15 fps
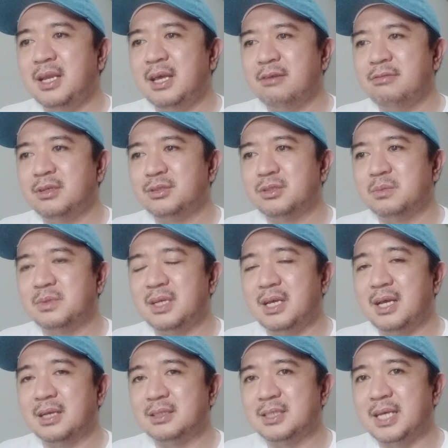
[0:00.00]
levels of
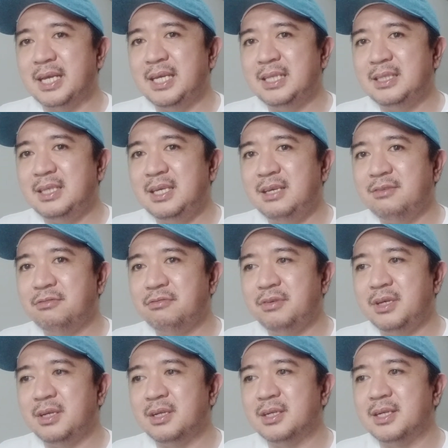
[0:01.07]
anxiety,
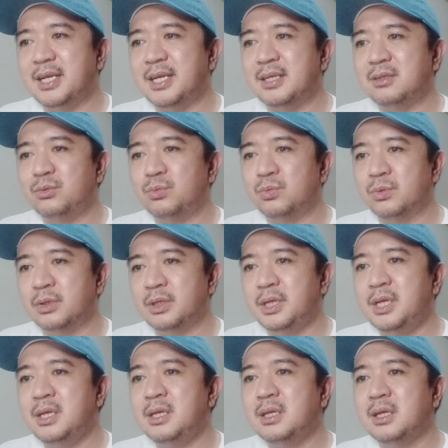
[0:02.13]
fear, and
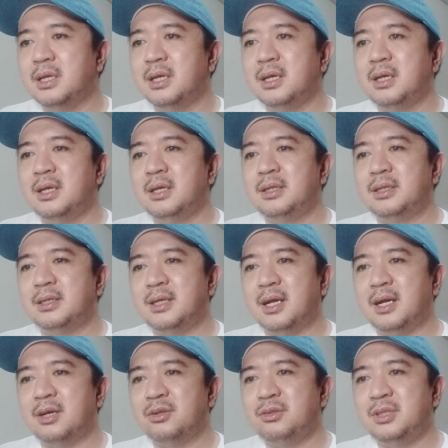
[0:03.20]
worry.
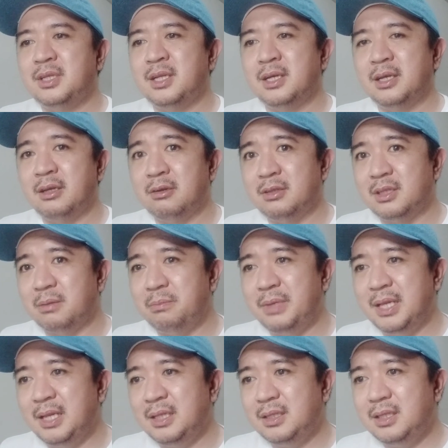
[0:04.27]
Nagkakaroon din ng
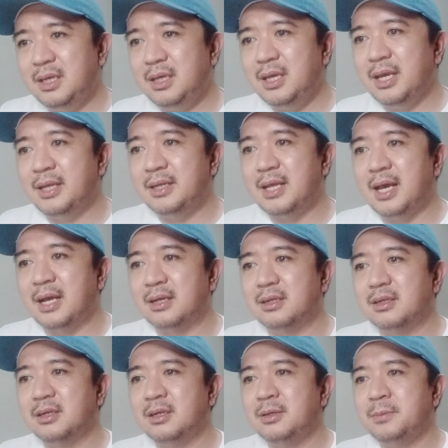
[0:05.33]
irritability and
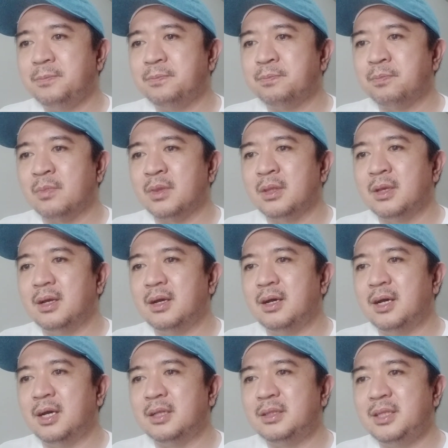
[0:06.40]
anger,
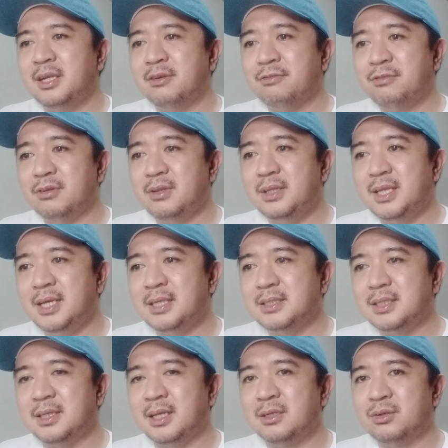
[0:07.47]
tearfulness
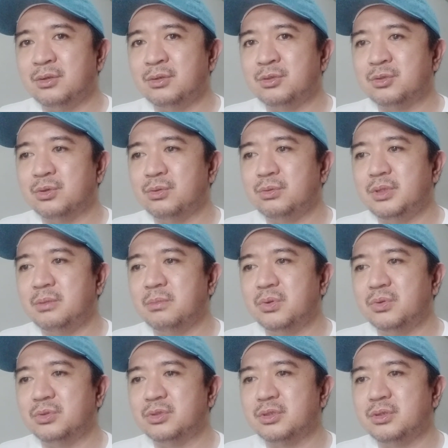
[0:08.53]
and uncontrolled
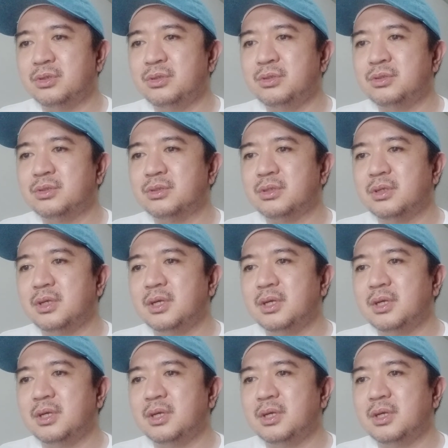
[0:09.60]
emotions,